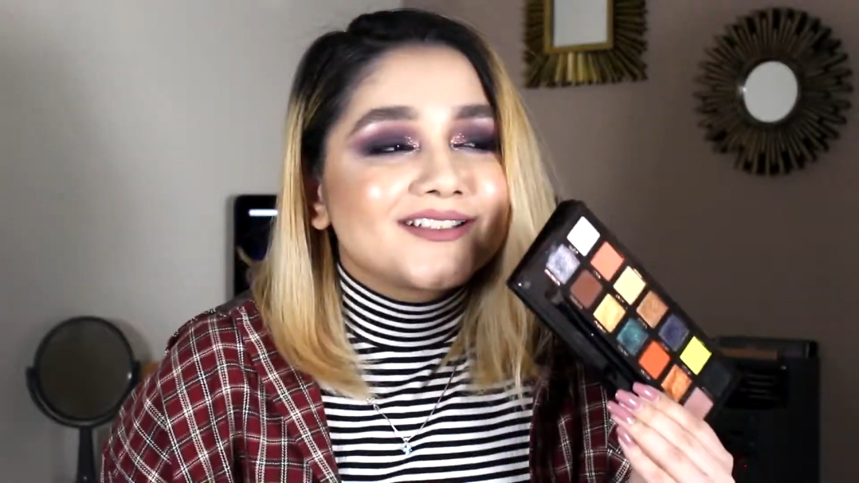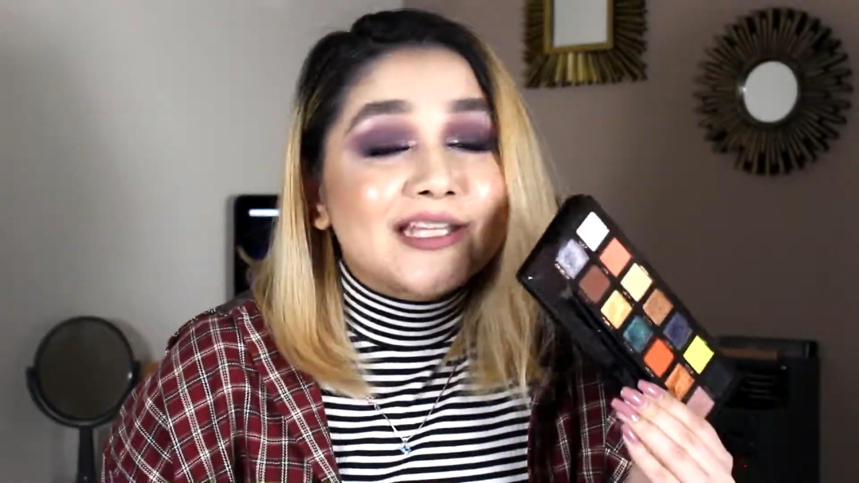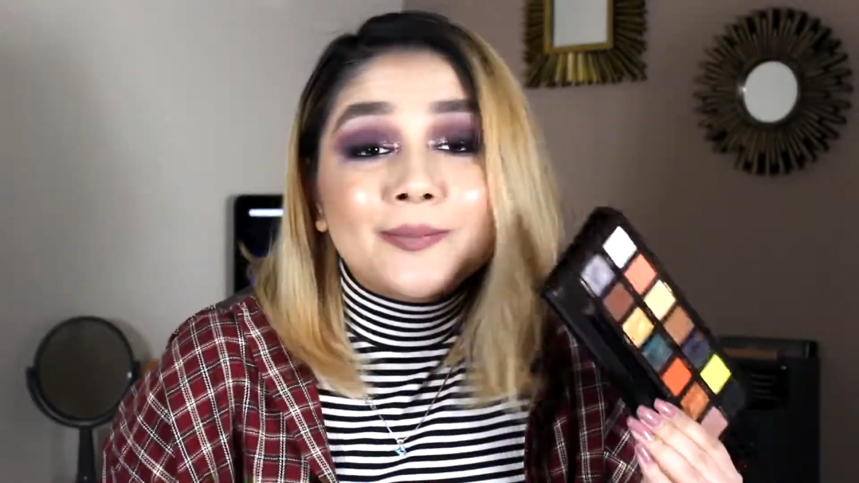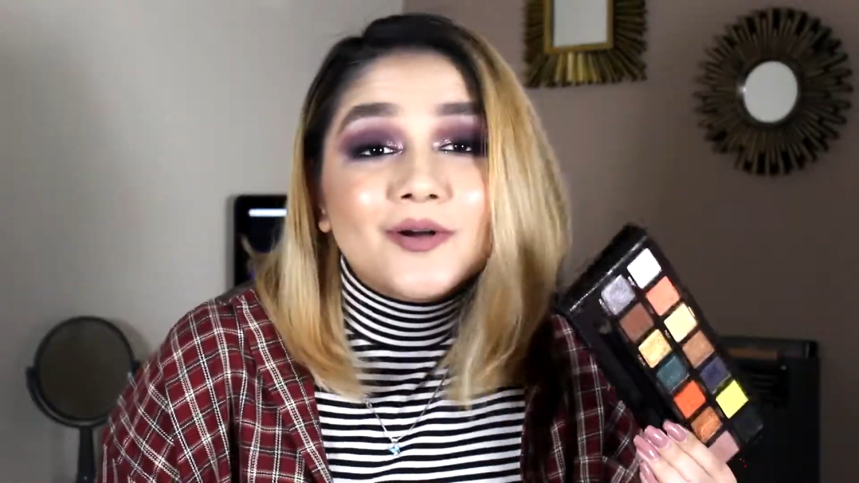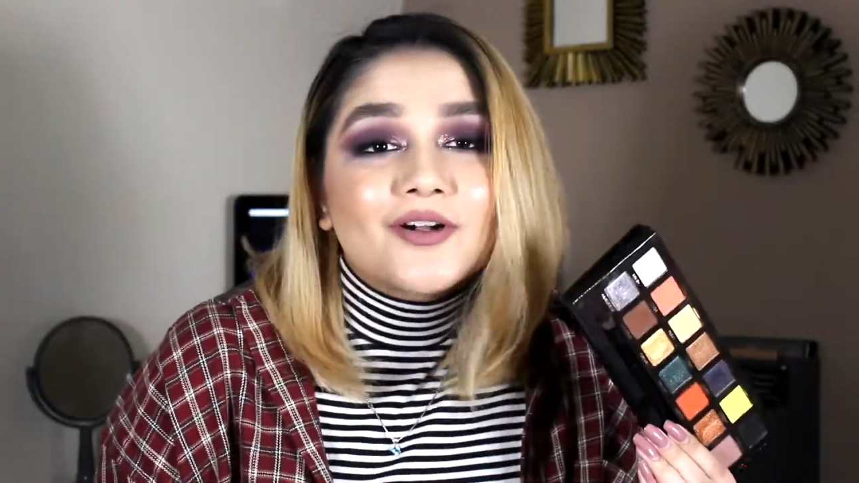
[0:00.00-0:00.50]

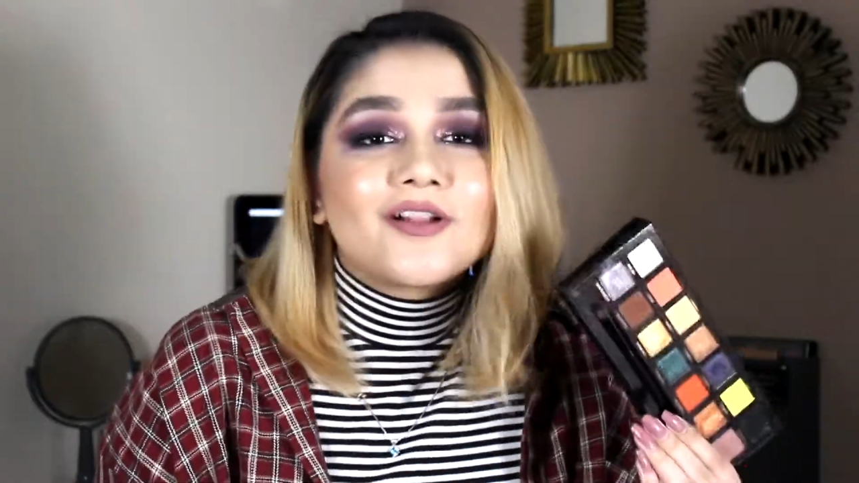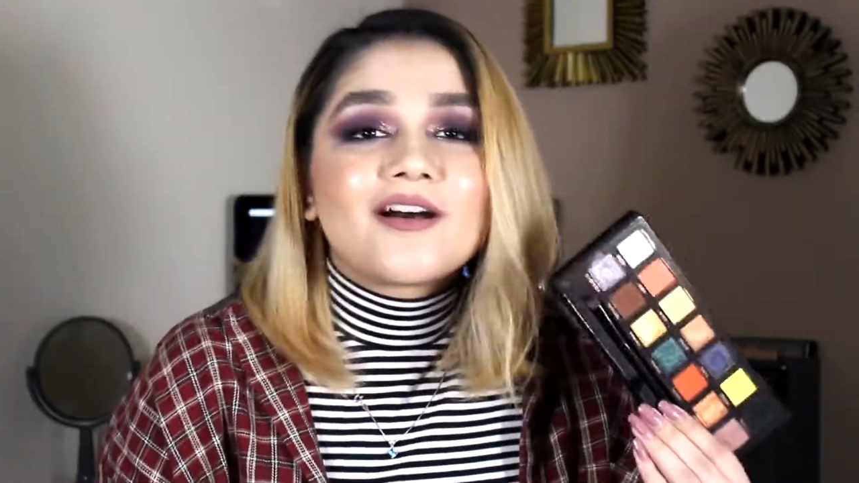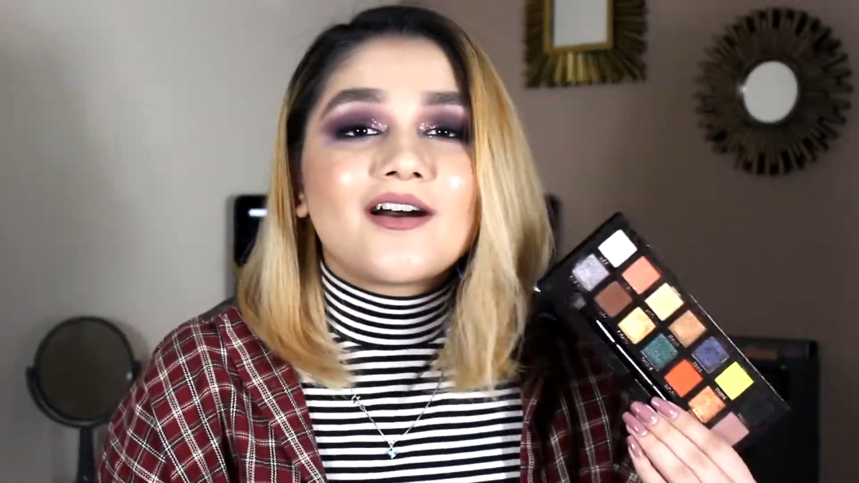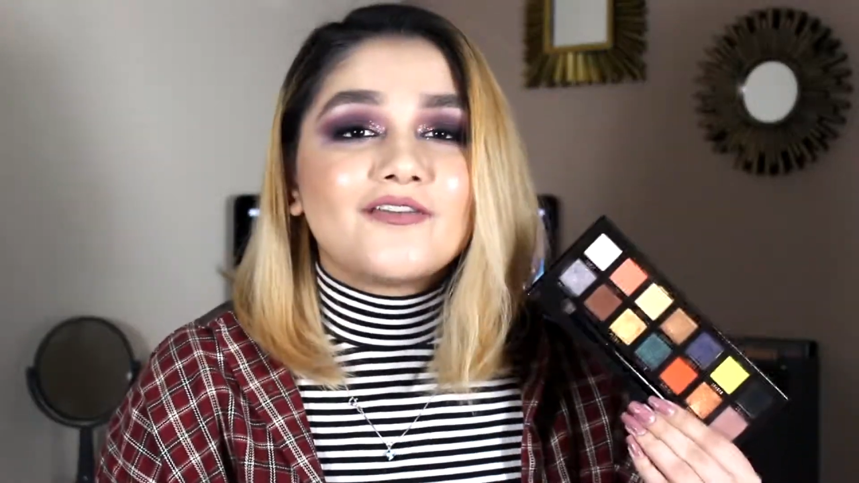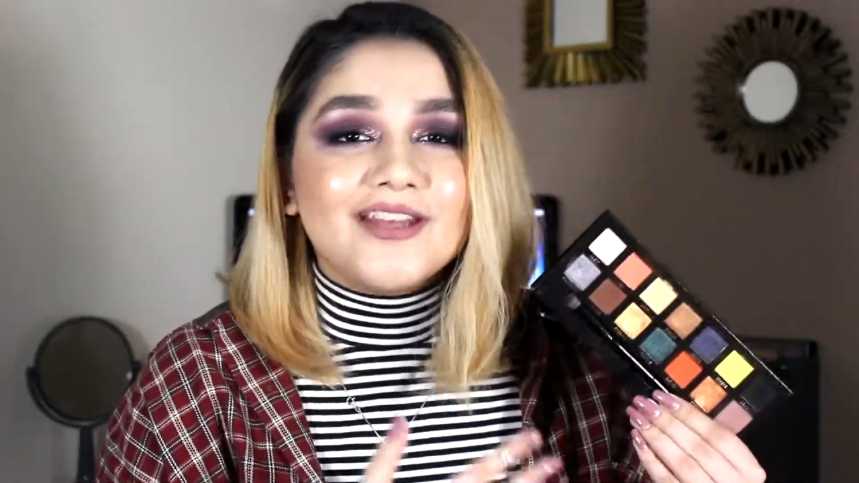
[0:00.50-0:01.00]
typical
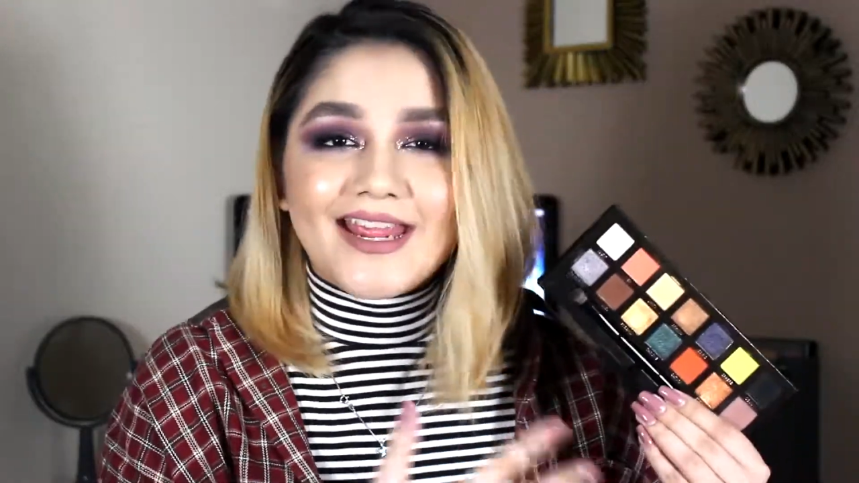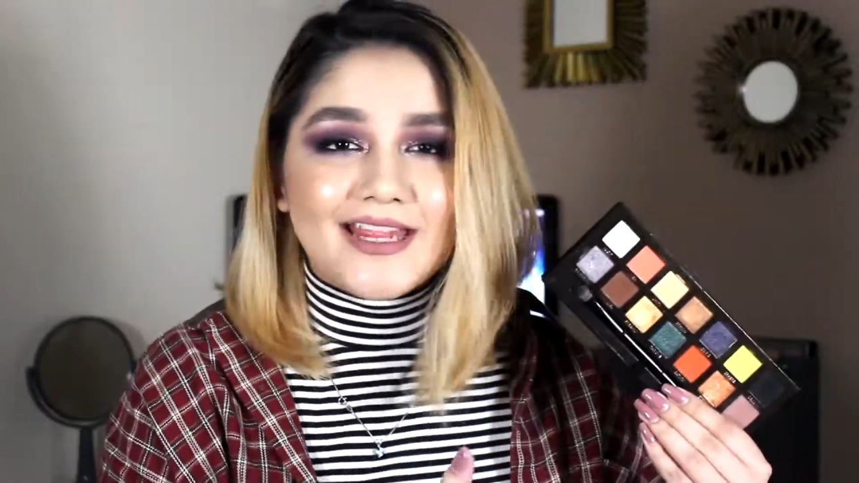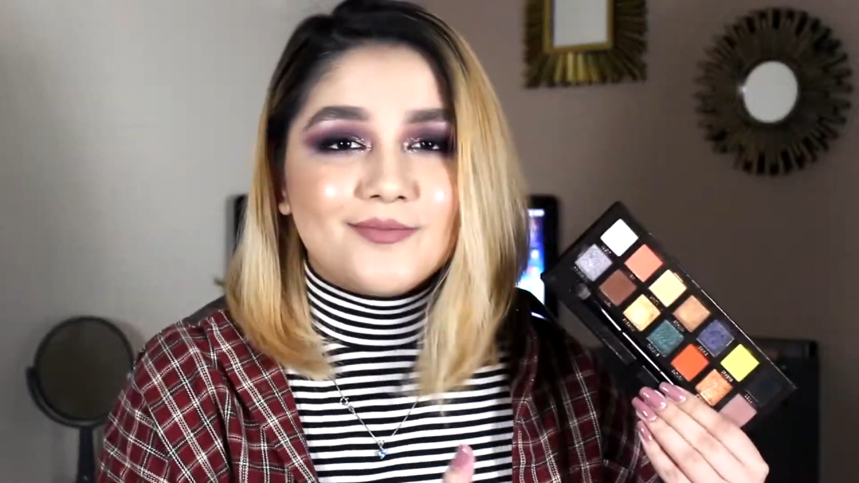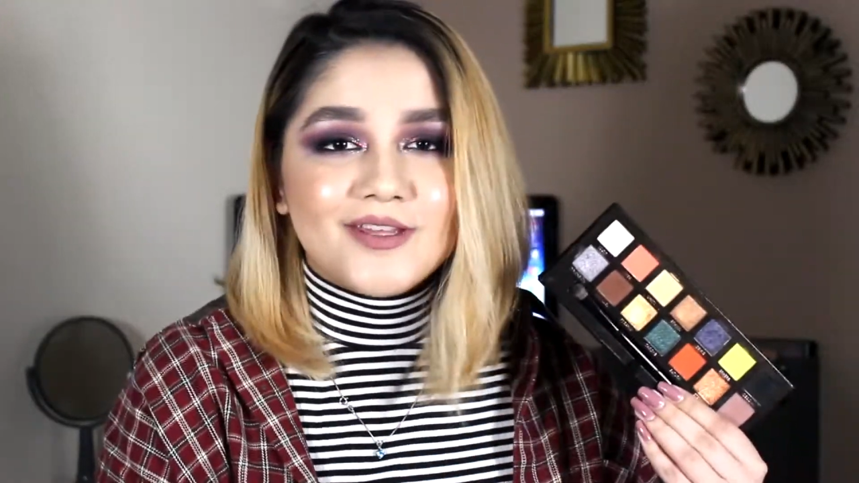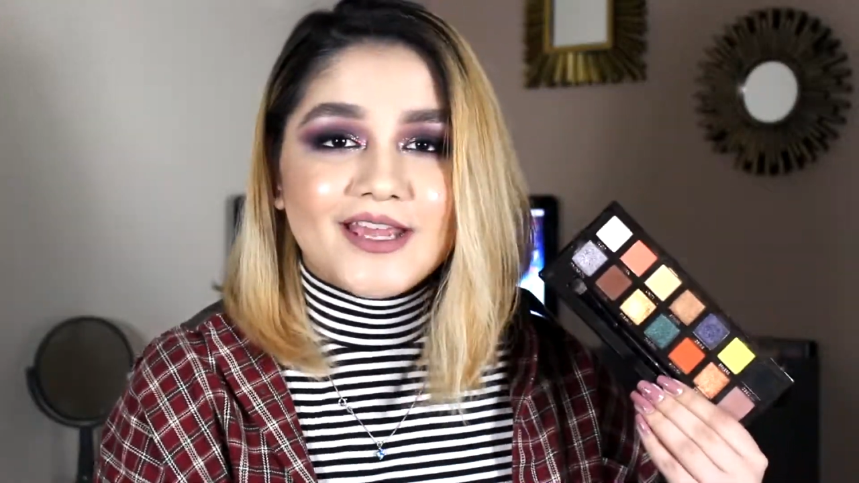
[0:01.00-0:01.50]
of an
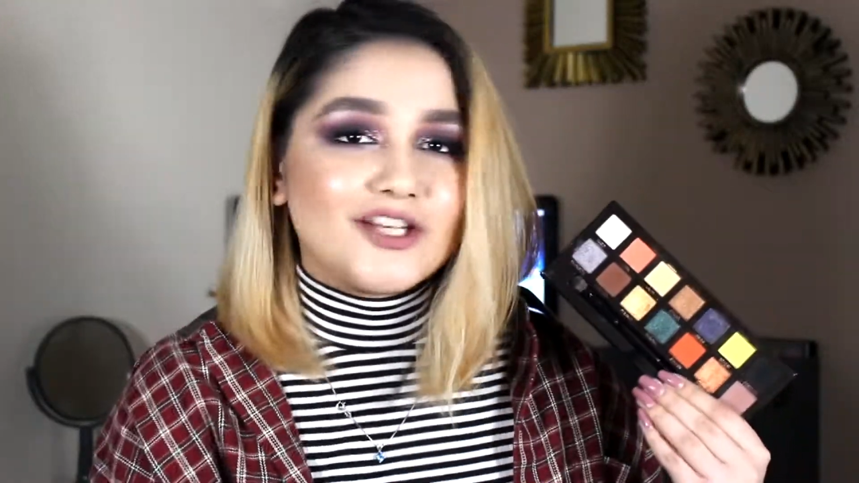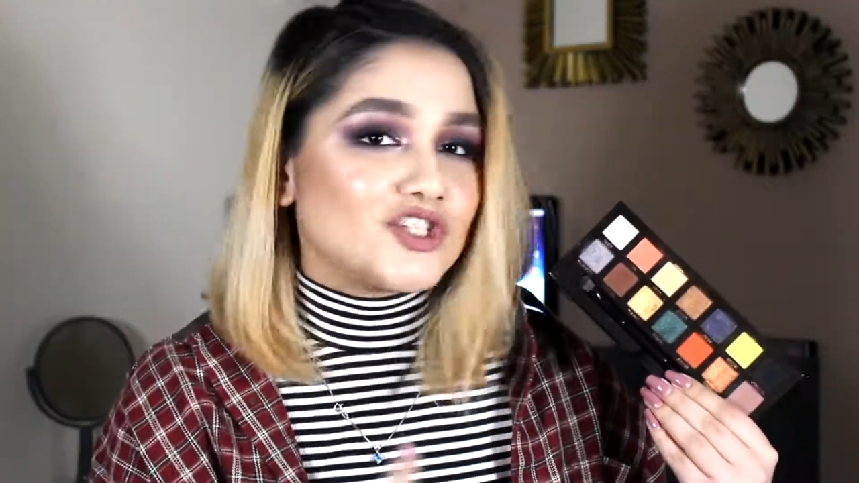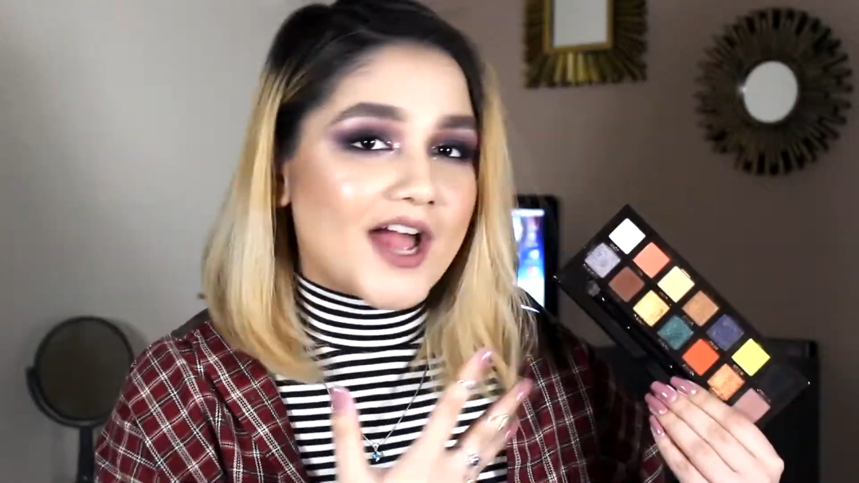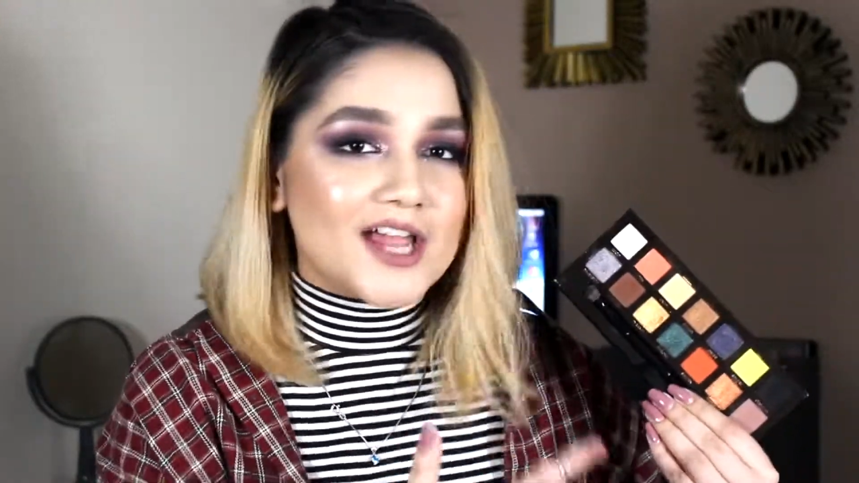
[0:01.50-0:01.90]
ABH